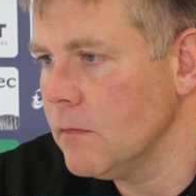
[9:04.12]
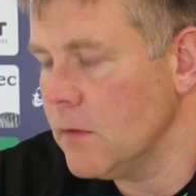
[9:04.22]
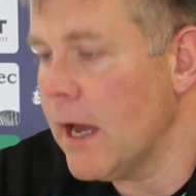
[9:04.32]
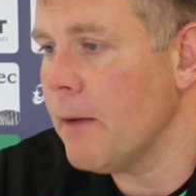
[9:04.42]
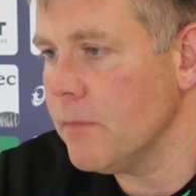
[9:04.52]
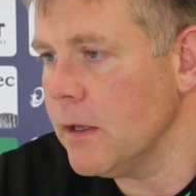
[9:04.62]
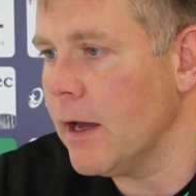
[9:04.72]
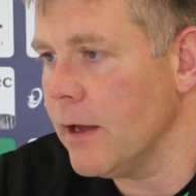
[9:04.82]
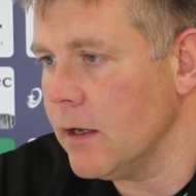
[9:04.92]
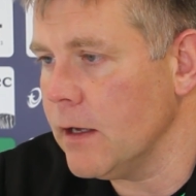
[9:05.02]

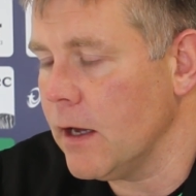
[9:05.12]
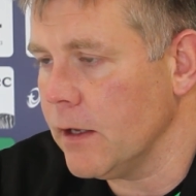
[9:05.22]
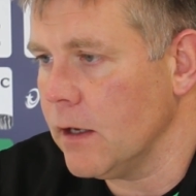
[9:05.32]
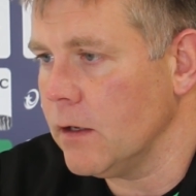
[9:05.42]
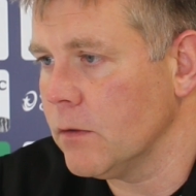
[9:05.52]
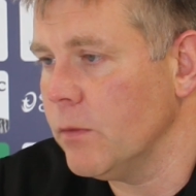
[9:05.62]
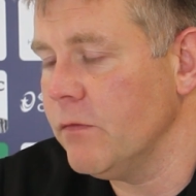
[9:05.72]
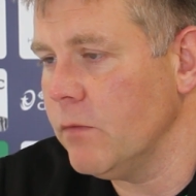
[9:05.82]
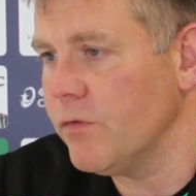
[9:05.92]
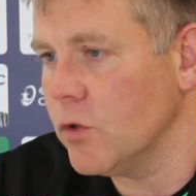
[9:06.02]
Yeah. Look,
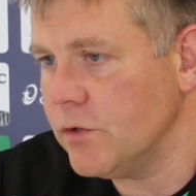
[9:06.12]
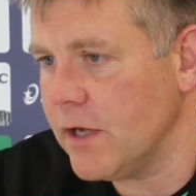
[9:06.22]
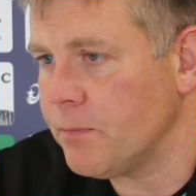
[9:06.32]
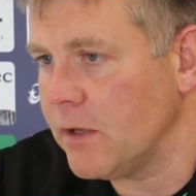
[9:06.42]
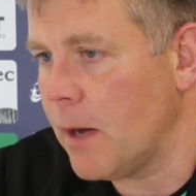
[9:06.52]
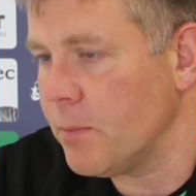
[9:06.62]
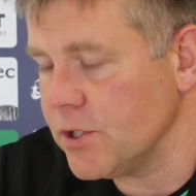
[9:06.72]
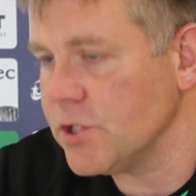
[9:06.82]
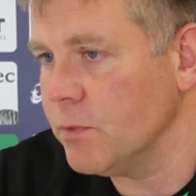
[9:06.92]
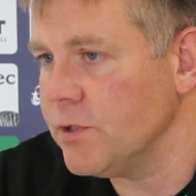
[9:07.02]
we've good depth in that
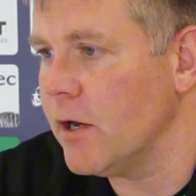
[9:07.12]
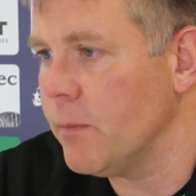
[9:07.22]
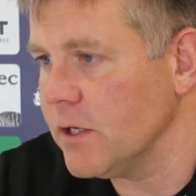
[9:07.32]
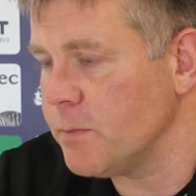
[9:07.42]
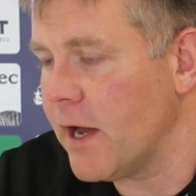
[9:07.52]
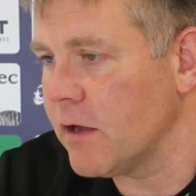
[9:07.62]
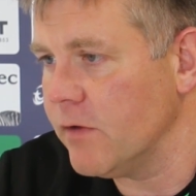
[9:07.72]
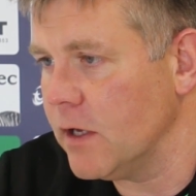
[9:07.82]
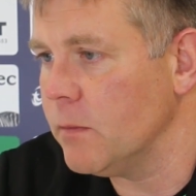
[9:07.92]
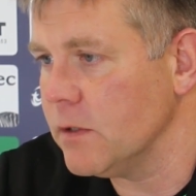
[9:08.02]
position, but Diarmuid is back
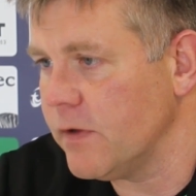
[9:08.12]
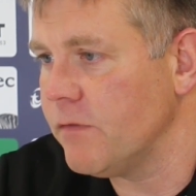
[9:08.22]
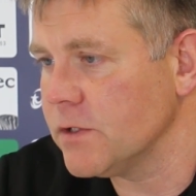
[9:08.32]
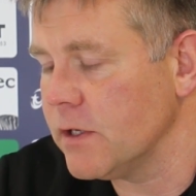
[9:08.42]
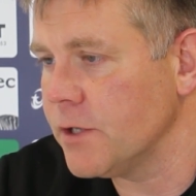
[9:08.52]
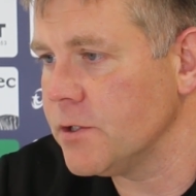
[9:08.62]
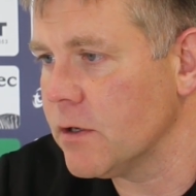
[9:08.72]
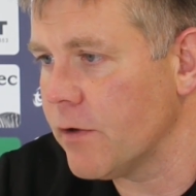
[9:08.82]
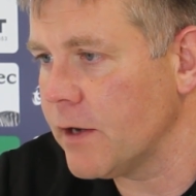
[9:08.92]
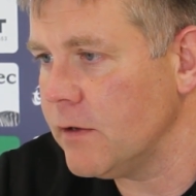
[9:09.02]
available as well for selection,
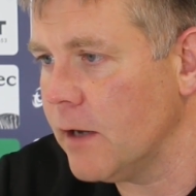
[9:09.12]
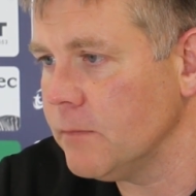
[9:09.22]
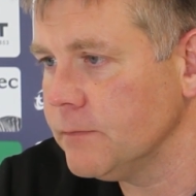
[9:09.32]
correct, yeah.